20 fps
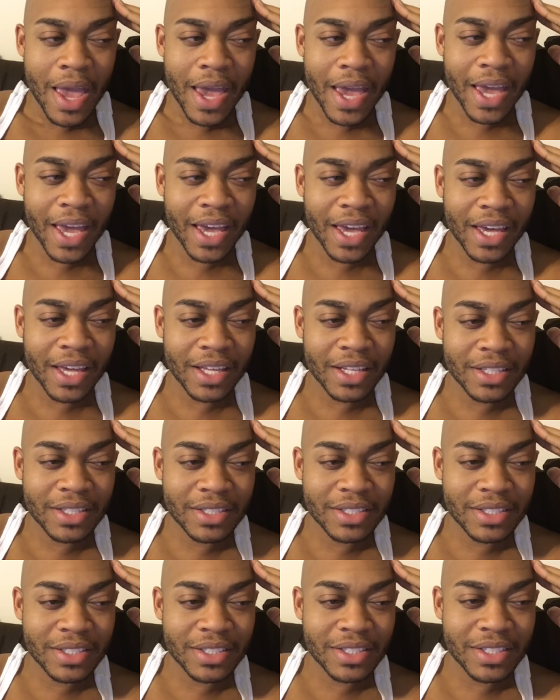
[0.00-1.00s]

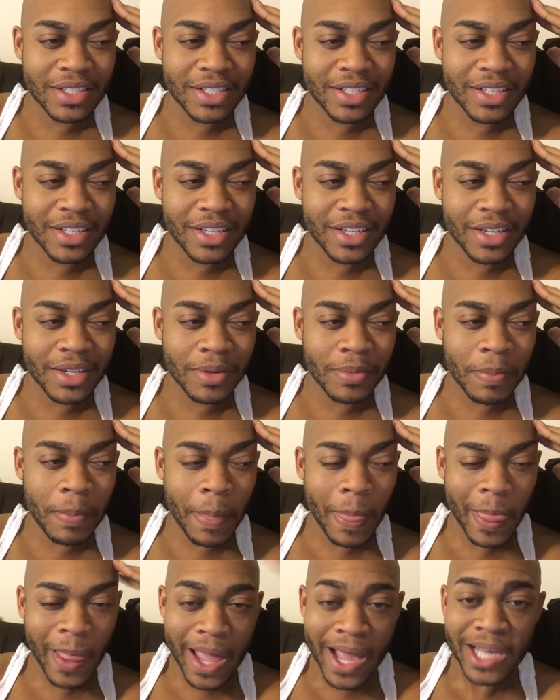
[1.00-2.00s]
And
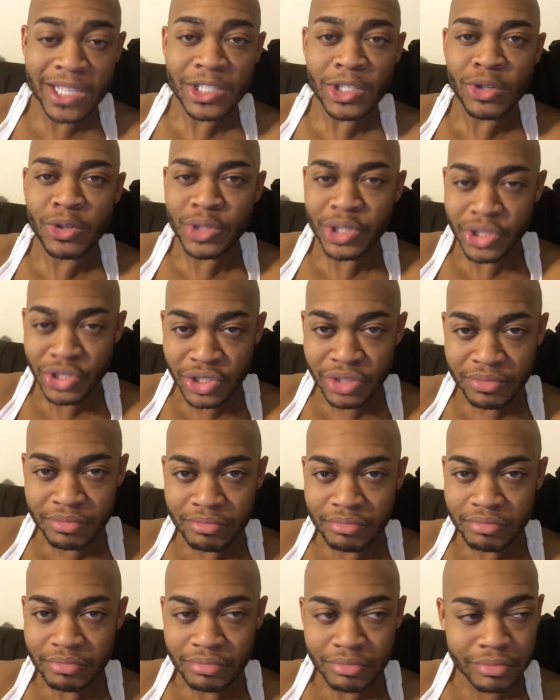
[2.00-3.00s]
as a Christian,
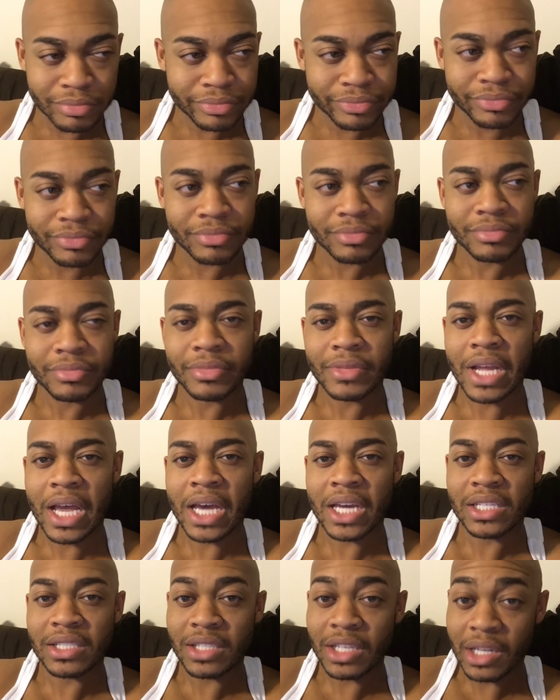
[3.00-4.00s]
I
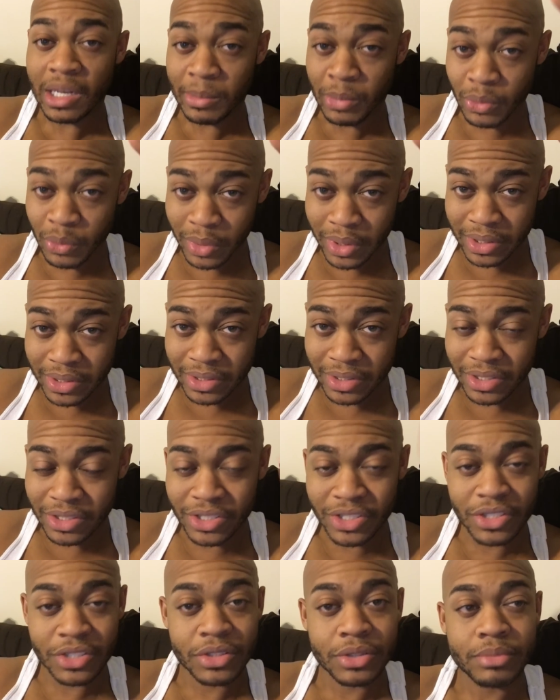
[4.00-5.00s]
can say number one,
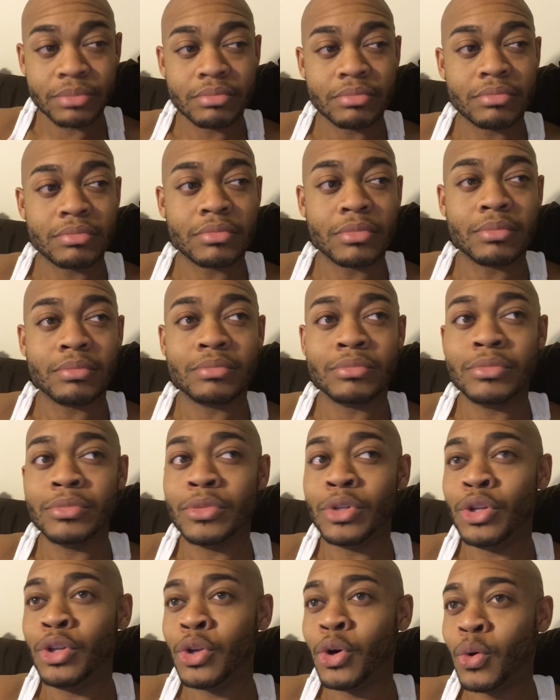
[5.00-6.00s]

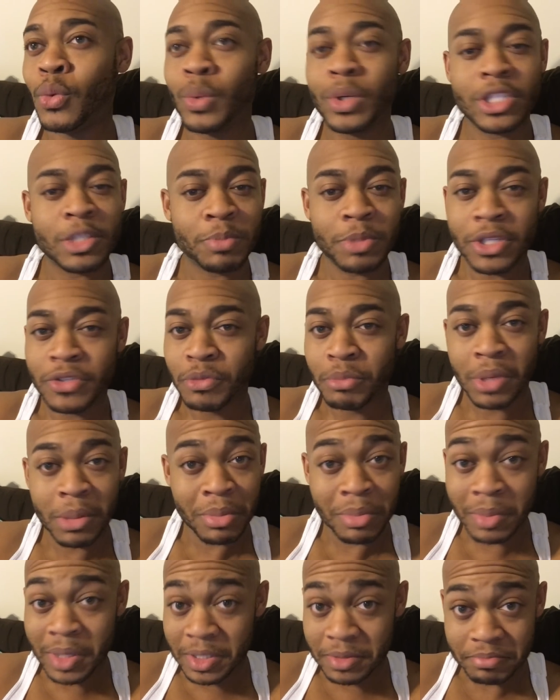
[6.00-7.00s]
no one speaks for me
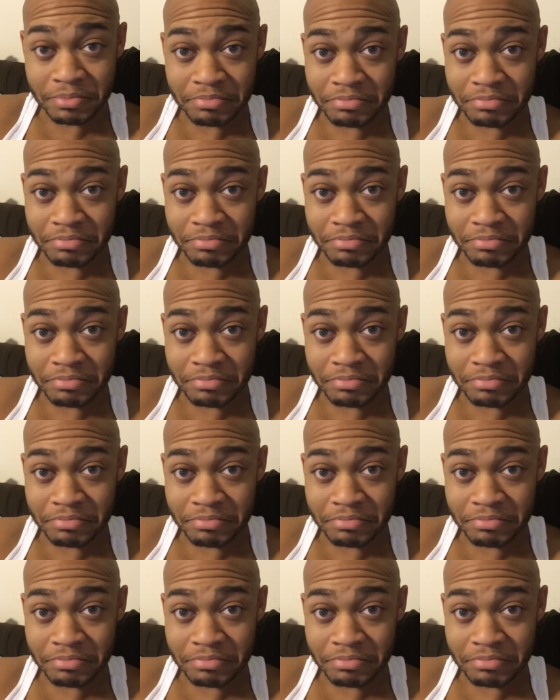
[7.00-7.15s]
but me.